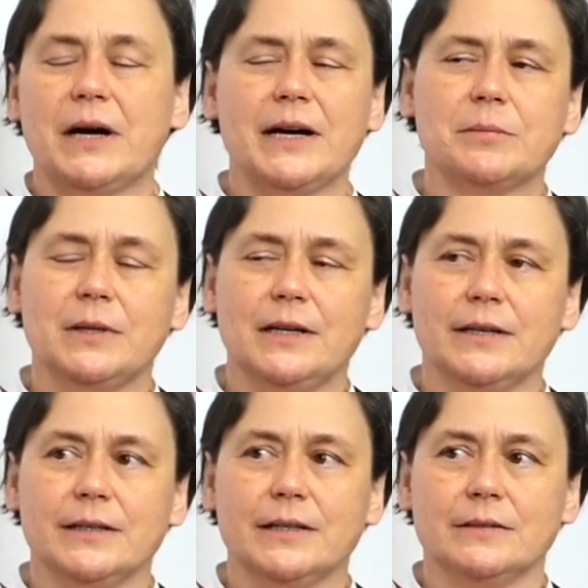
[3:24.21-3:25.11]

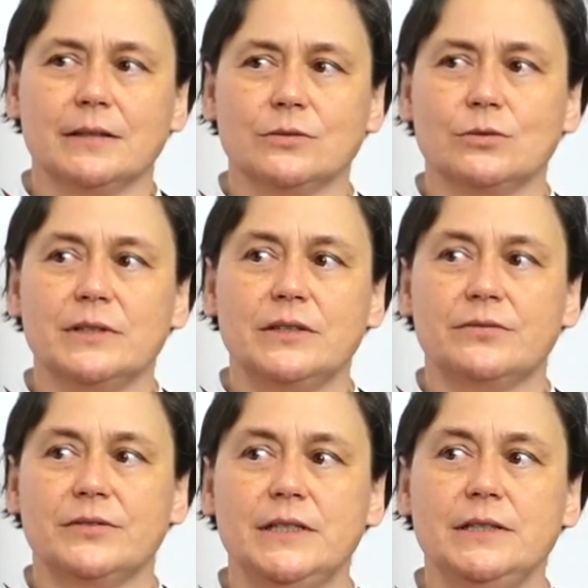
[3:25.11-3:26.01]
pipeline and ongoing
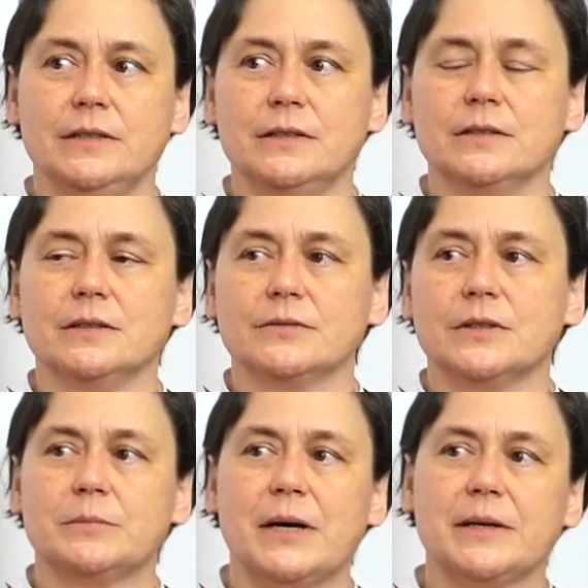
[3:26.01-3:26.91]
feeding of
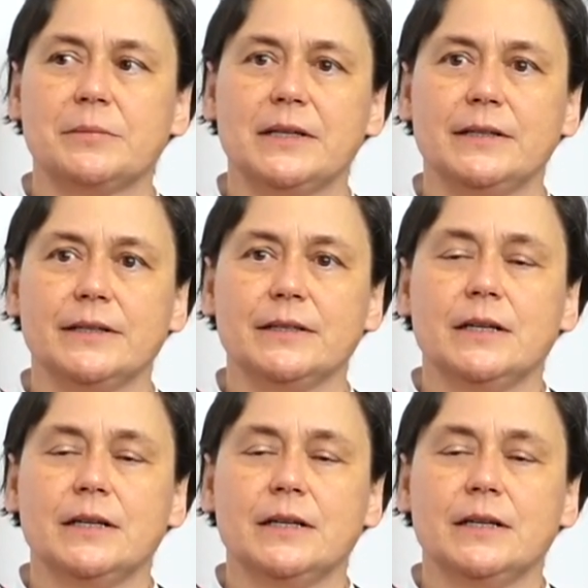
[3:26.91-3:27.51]
that pipeline